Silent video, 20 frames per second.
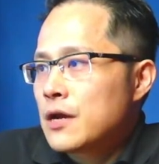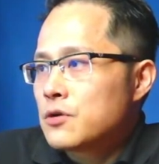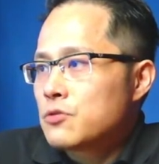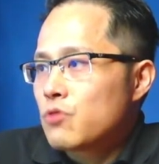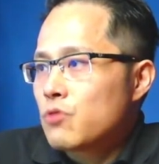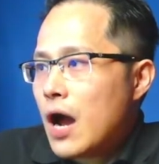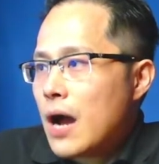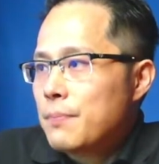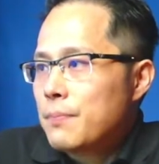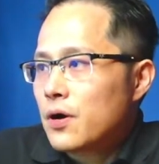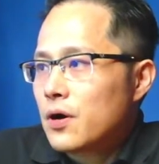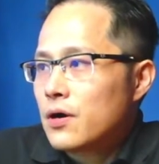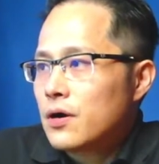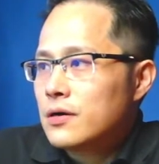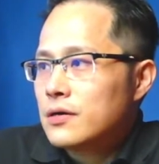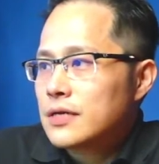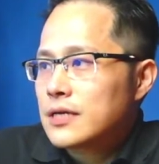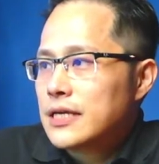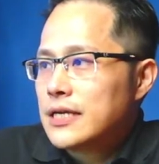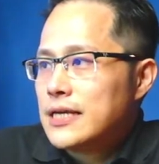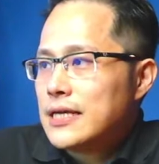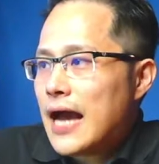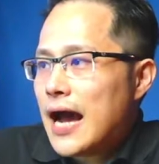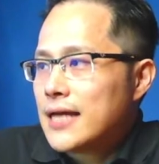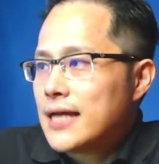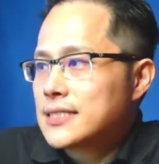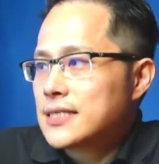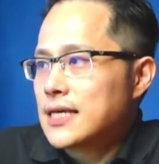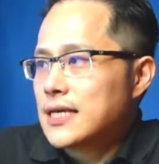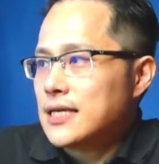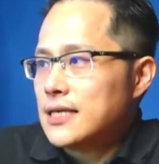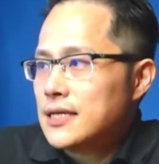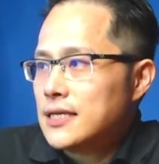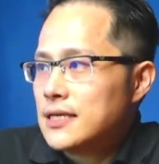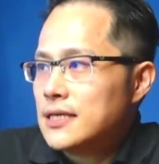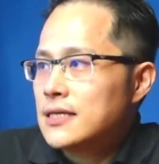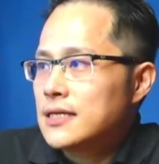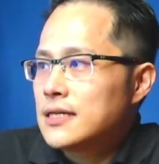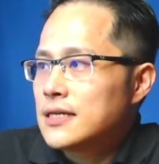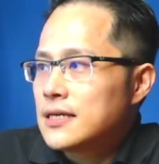Robert
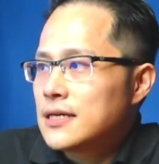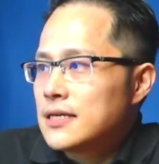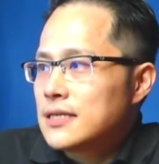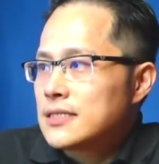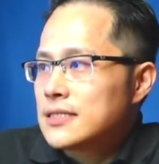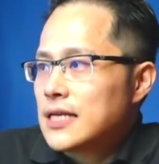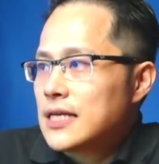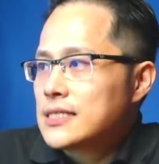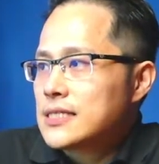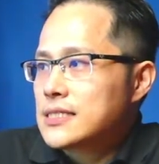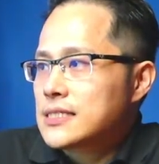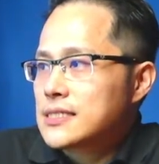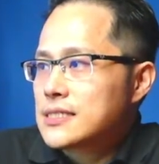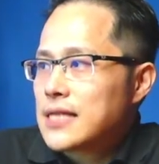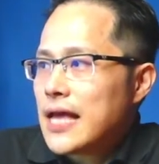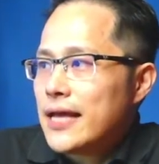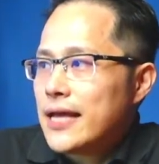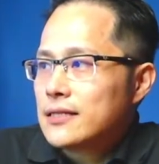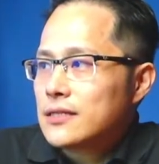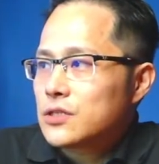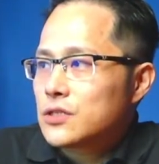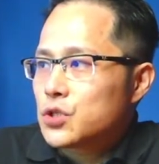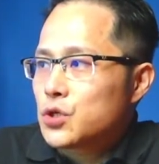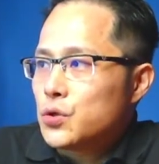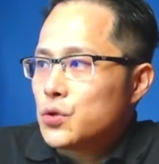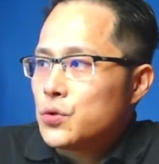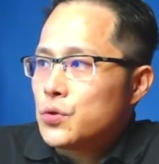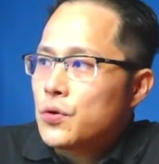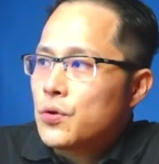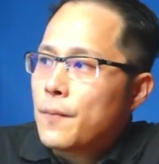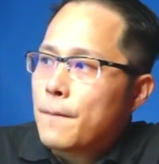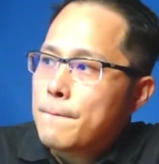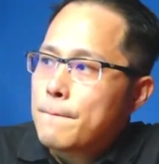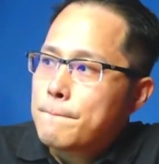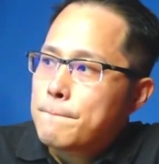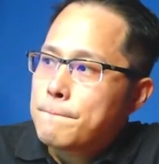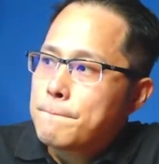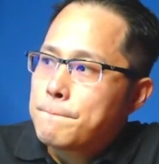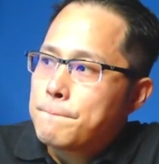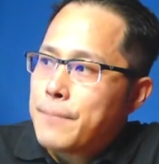Kiyosaki just said to
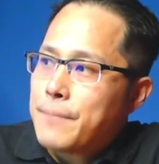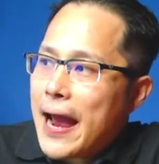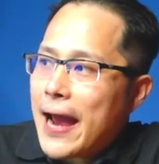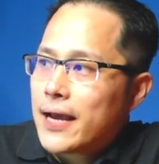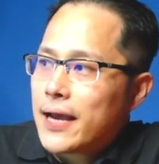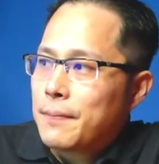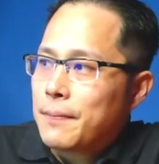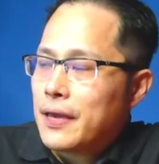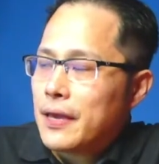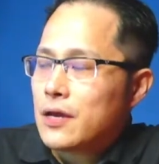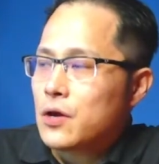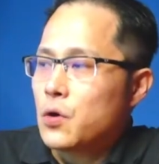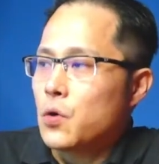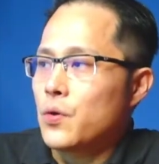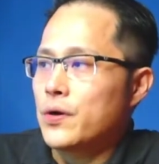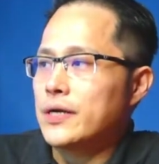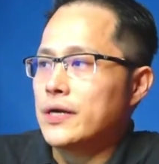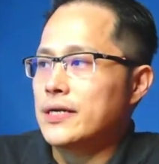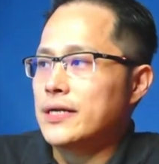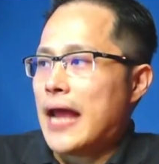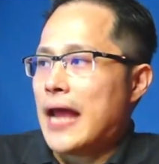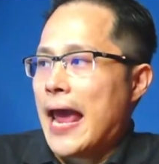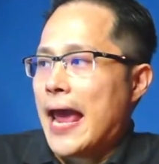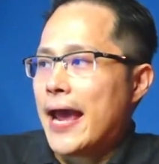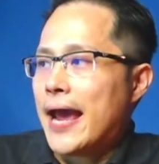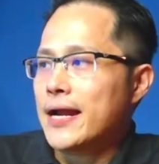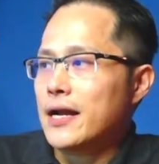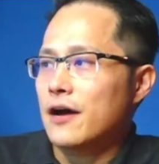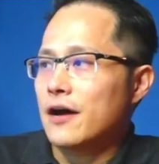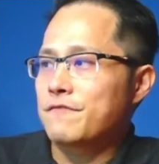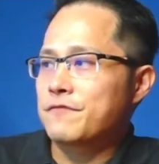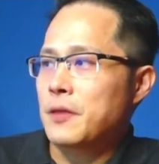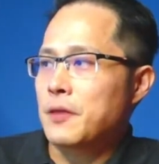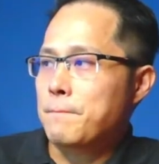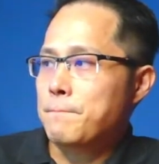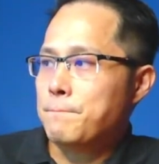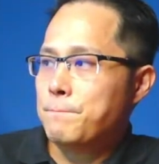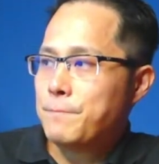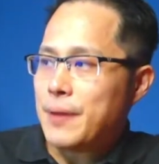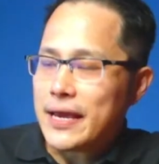back Bitcoin ahead of the
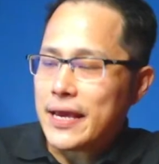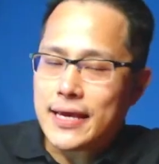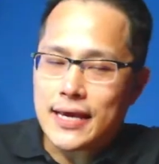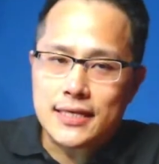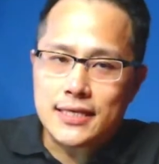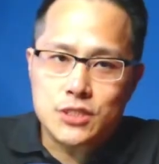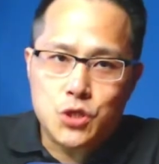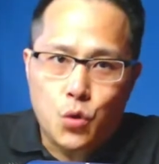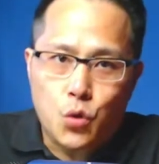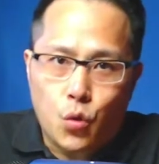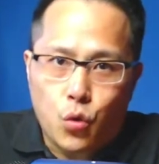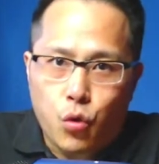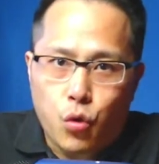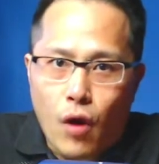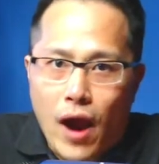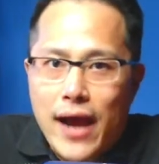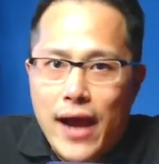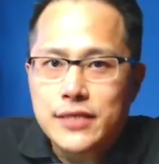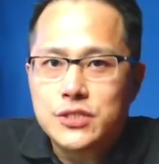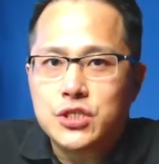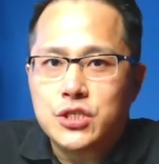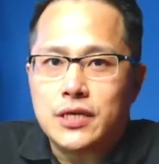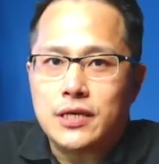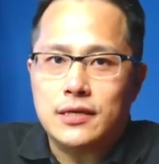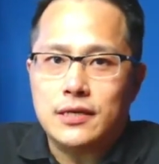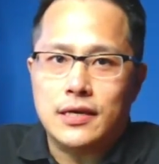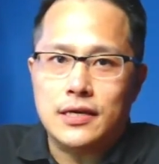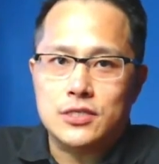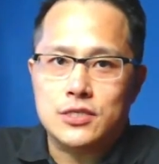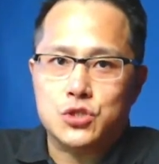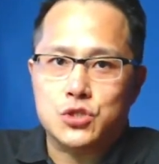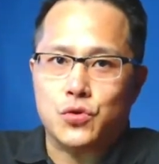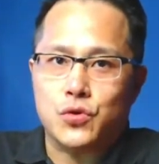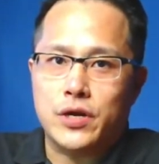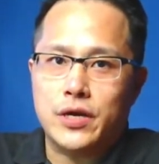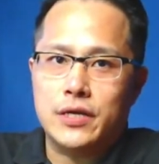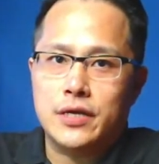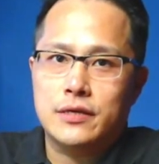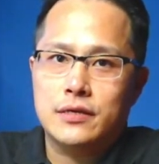biggest crash in history.